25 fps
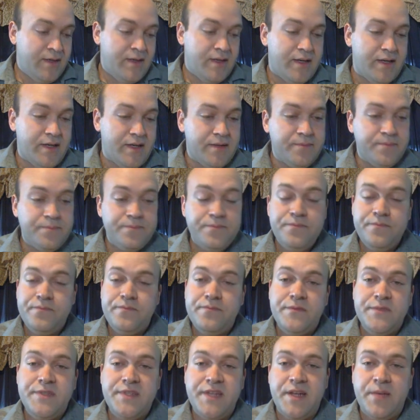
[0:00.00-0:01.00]
um,
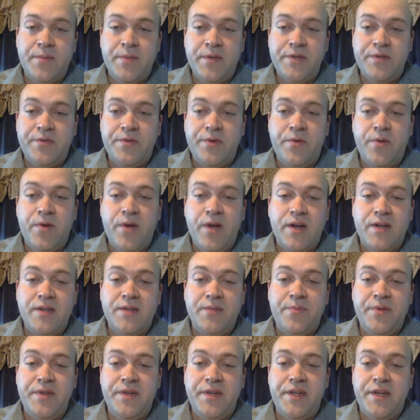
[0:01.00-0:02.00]
sedimentary rock
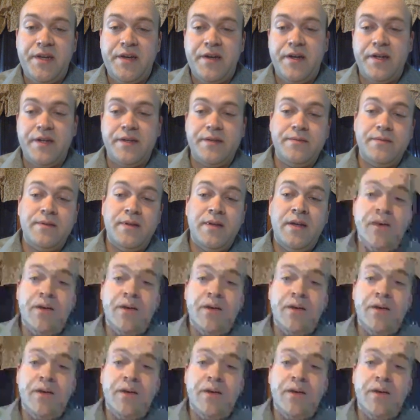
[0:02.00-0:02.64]
depending on